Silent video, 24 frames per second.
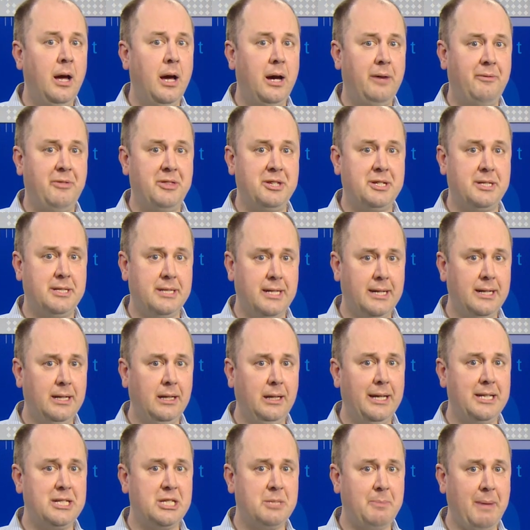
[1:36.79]
of the
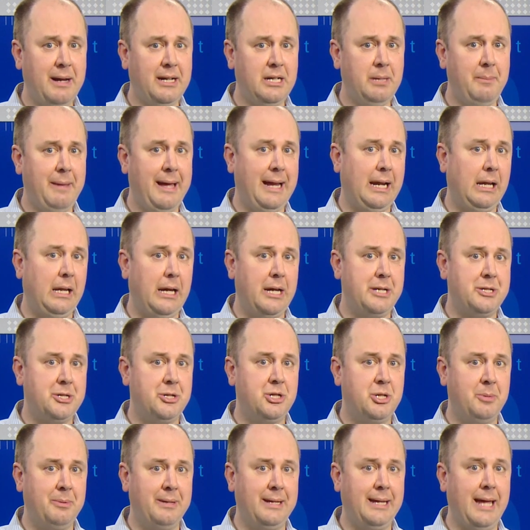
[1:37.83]
signal and spectrum analyzer
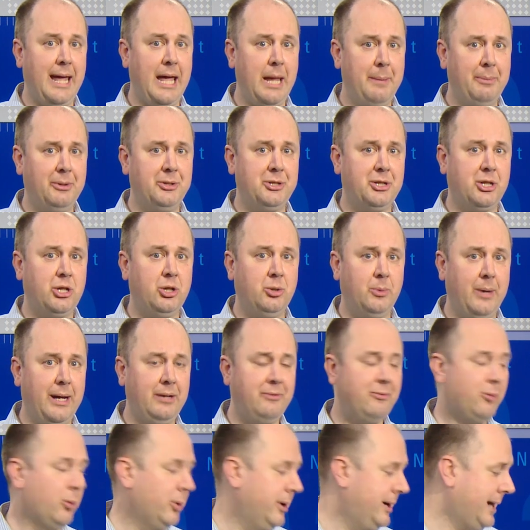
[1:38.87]
to be able to correct
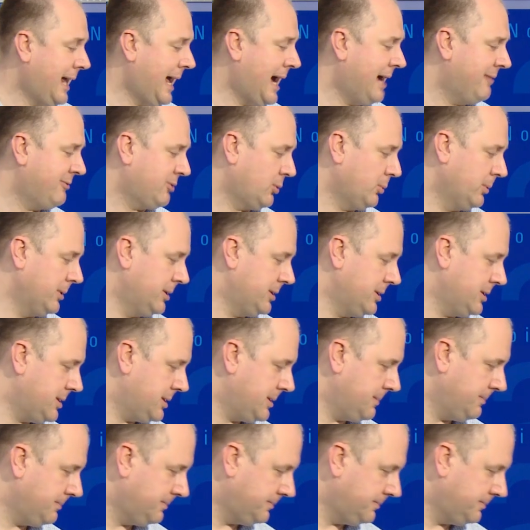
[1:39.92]
for it afterwards.